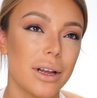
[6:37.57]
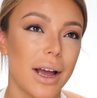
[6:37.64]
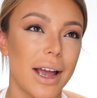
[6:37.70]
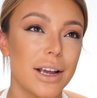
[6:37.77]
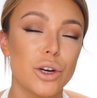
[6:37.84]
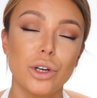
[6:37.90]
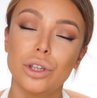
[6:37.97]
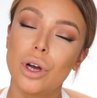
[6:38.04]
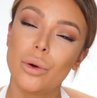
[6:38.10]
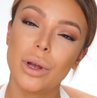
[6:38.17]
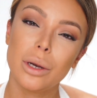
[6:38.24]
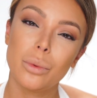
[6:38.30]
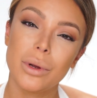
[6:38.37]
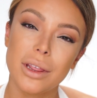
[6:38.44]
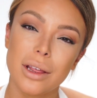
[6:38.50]
I could go
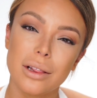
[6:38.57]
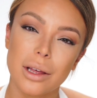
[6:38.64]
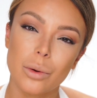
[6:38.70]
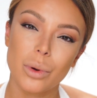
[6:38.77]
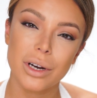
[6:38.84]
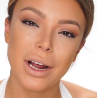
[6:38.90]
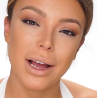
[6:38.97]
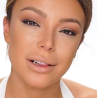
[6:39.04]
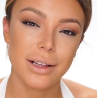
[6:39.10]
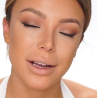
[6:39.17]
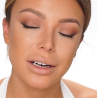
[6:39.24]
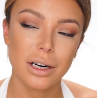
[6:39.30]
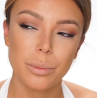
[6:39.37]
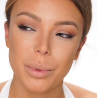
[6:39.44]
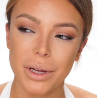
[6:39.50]
in with a liquid
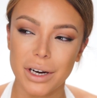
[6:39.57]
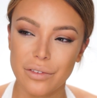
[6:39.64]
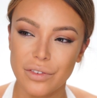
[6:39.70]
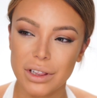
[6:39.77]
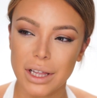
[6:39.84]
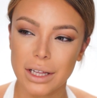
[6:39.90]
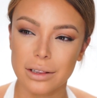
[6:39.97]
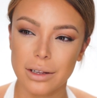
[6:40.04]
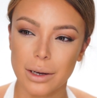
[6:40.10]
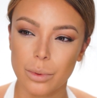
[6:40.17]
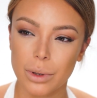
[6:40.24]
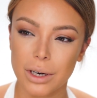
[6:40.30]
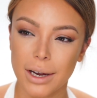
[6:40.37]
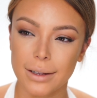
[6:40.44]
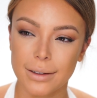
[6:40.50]
highlighter, but I feel like
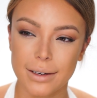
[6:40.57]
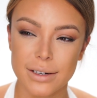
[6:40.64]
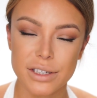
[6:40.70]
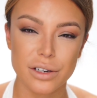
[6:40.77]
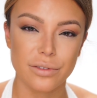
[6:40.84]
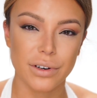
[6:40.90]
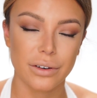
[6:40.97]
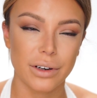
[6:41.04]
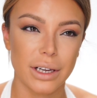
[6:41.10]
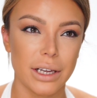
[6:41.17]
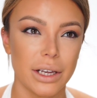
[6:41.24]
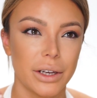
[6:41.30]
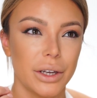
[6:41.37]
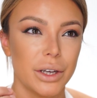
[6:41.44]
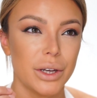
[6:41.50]
liquid highlighters are
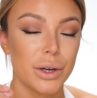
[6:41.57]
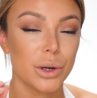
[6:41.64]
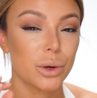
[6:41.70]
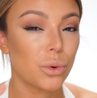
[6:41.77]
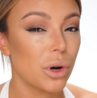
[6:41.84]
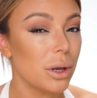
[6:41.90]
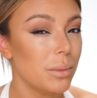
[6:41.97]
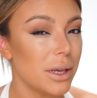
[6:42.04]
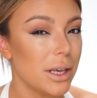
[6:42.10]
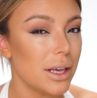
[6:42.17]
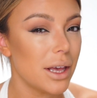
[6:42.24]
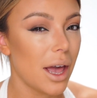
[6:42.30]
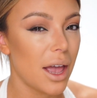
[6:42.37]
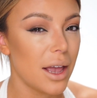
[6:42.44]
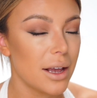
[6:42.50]
very
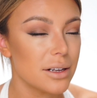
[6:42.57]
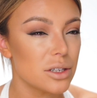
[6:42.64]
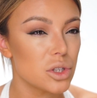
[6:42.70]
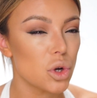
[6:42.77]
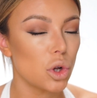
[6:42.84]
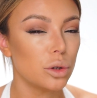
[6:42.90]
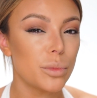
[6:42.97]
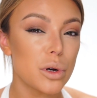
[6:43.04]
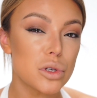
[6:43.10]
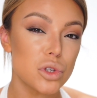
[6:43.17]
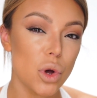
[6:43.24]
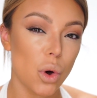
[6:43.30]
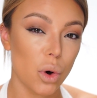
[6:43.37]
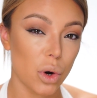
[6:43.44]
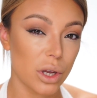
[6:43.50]
creamy and
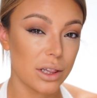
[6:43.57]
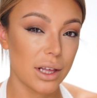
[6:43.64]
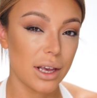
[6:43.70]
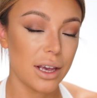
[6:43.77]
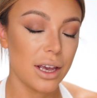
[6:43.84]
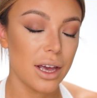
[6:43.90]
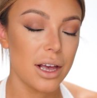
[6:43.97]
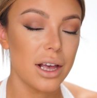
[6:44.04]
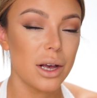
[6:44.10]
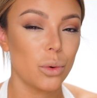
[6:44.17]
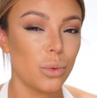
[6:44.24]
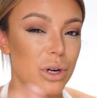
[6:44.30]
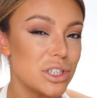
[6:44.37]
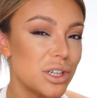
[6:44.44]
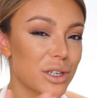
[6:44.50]
almost oily,
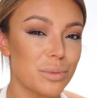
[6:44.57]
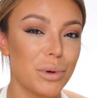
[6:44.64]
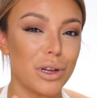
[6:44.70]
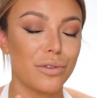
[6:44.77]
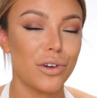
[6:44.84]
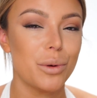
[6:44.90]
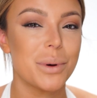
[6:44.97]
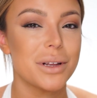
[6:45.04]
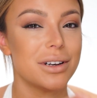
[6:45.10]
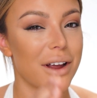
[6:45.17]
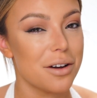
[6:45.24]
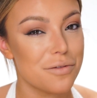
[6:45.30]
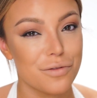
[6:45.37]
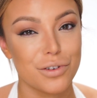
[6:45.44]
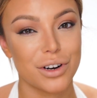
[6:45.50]
which looks beautiful, but
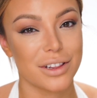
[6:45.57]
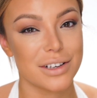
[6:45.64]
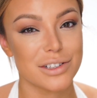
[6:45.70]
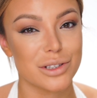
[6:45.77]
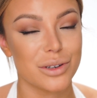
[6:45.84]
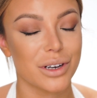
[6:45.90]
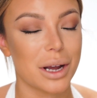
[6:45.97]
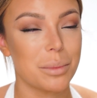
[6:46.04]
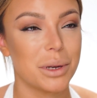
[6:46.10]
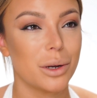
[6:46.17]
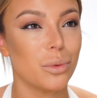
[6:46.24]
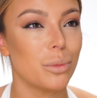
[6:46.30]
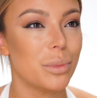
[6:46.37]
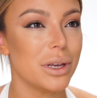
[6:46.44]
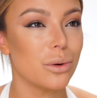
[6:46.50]
not for this look. I mean,
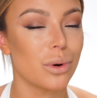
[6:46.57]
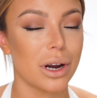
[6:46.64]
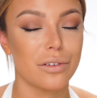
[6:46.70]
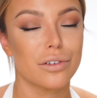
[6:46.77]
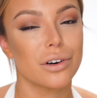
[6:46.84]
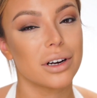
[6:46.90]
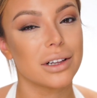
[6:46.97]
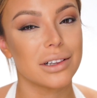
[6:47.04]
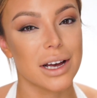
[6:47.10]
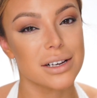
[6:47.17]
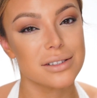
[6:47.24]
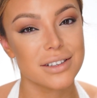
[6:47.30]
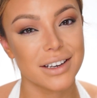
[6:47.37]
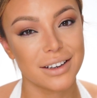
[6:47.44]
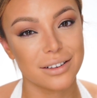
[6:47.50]
it will be great for a
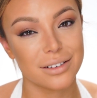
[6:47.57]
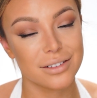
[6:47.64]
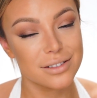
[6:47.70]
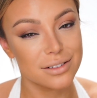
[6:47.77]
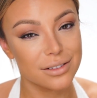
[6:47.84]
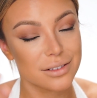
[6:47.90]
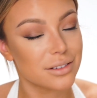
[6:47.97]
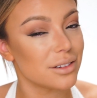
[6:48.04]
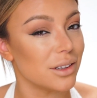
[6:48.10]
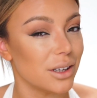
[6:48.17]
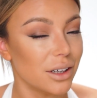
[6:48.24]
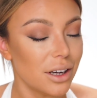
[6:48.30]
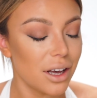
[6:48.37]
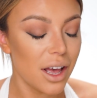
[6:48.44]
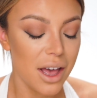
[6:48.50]
glass skin
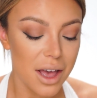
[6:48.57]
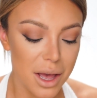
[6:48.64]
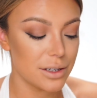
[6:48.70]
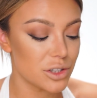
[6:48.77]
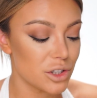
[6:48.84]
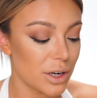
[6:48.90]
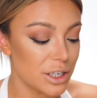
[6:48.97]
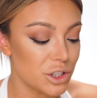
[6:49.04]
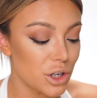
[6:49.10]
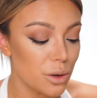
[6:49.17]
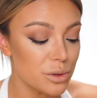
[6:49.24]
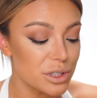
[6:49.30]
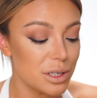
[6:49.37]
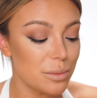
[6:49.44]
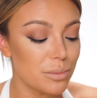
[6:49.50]
look. So I
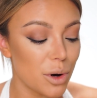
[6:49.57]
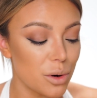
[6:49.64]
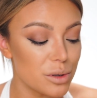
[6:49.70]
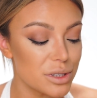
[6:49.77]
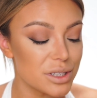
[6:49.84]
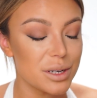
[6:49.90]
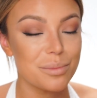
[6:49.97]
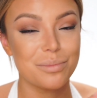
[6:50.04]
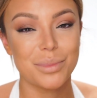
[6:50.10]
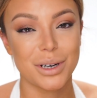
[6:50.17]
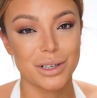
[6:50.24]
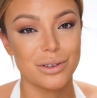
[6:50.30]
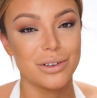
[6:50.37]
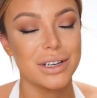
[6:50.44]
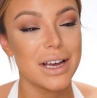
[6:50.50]
chose the most
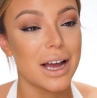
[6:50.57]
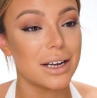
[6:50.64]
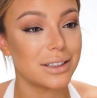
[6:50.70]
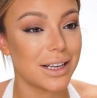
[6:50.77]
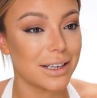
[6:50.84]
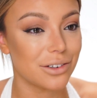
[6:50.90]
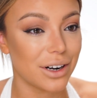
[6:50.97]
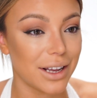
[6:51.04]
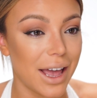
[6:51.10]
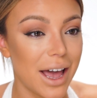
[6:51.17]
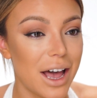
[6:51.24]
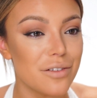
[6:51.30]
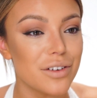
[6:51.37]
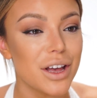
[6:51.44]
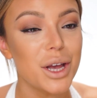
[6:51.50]
buttery highlighter I
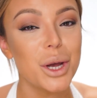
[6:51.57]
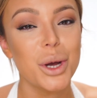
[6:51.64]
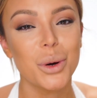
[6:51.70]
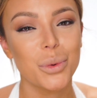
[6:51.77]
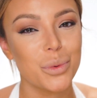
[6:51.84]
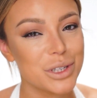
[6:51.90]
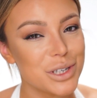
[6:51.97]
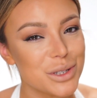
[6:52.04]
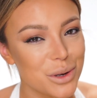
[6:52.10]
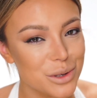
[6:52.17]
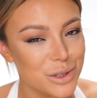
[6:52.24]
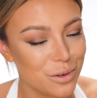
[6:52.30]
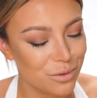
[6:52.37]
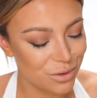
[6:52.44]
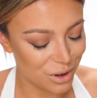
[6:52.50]
have, which is
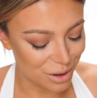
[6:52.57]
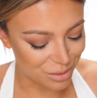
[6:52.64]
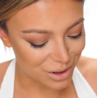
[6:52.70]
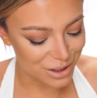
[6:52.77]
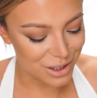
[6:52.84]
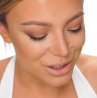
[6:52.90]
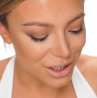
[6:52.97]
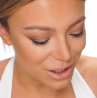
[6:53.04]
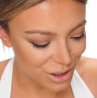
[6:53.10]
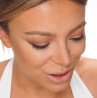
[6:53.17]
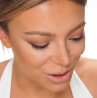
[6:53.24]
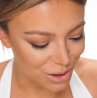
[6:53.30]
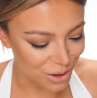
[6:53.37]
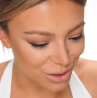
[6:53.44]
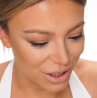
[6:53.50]
also from Natasha
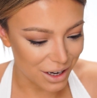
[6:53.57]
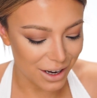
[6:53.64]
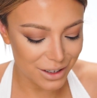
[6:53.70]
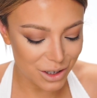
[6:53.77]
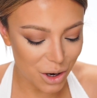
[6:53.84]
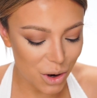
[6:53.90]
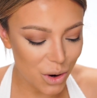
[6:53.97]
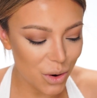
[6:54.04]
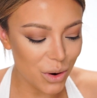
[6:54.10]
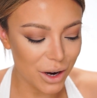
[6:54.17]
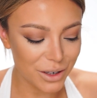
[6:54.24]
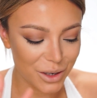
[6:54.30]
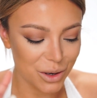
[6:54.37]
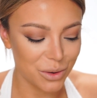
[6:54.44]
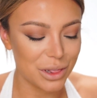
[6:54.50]
Denona. I know,
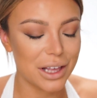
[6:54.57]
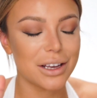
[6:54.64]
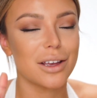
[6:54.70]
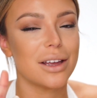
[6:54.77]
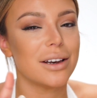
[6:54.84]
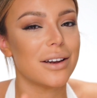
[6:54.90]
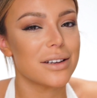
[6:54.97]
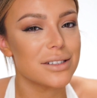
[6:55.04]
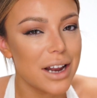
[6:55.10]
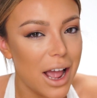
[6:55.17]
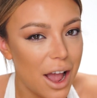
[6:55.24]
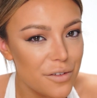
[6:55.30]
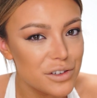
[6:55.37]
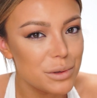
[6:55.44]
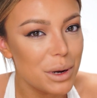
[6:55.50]
like it doesn't
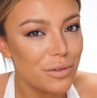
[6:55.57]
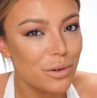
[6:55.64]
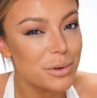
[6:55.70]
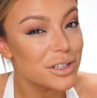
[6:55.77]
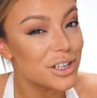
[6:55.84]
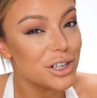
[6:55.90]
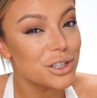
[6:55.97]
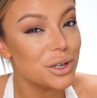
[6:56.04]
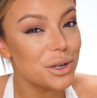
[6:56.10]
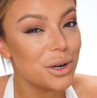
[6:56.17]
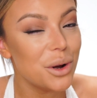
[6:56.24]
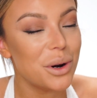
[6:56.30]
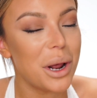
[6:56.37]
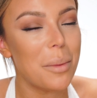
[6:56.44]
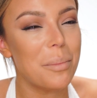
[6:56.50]
have to be from Natasha
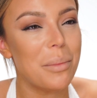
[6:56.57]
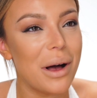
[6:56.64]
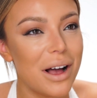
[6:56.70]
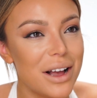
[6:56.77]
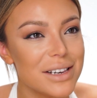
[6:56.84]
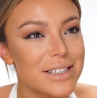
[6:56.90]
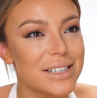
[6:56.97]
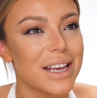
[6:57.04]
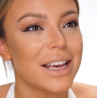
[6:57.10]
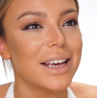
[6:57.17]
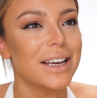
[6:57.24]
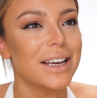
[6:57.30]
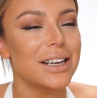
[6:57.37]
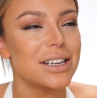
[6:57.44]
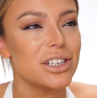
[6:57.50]
Denona, but
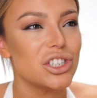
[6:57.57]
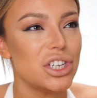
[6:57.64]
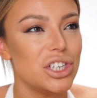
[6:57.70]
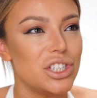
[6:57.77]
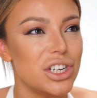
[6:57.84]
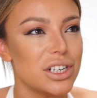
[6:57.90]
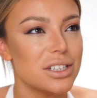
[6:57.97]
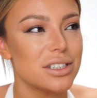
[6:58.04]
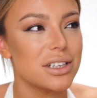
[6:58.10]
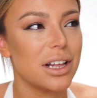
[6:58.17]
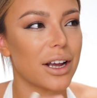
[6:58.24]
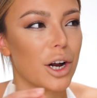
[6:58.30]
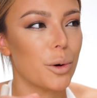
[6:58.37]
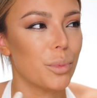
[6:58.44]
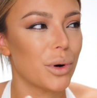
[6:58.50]
she just,
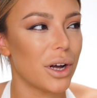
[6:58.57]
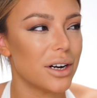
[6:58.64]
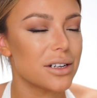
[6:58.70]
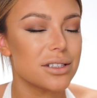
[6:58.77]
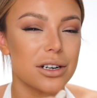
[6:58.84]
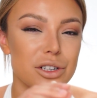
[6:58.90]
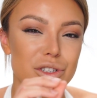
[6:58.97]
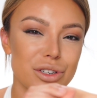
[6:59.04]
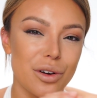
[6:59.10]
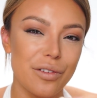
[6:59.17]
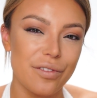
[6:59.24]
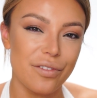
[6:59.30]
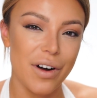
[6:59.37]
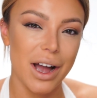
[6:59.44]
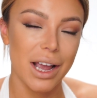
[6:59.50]
like, her products are so
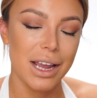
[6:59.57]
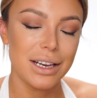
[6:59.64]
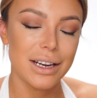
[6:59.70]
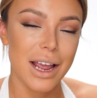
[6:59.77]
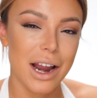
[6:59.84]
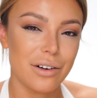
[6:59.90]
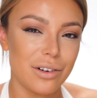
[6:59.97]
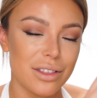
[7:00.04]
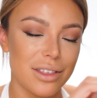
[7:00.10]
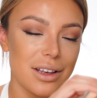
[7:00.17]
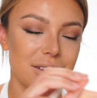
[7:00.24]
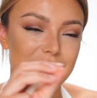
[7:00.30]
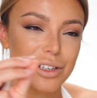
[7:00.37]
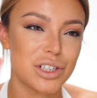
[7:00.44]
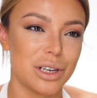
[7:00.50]
fine.
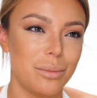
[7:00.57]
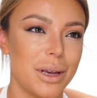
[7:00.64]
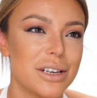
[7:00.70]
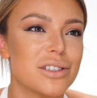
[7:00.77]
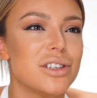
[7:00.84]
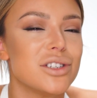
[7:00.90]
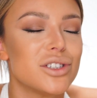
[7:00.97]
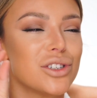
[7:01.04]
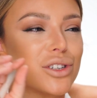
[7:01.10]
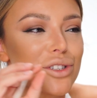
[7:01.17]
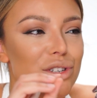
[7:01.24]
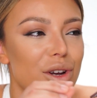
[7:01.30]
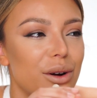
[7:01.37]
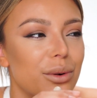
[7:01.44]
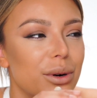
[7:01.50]
Everything that she makes is
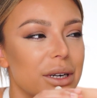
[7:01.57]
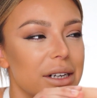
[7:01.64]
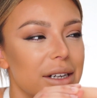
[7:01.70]
just so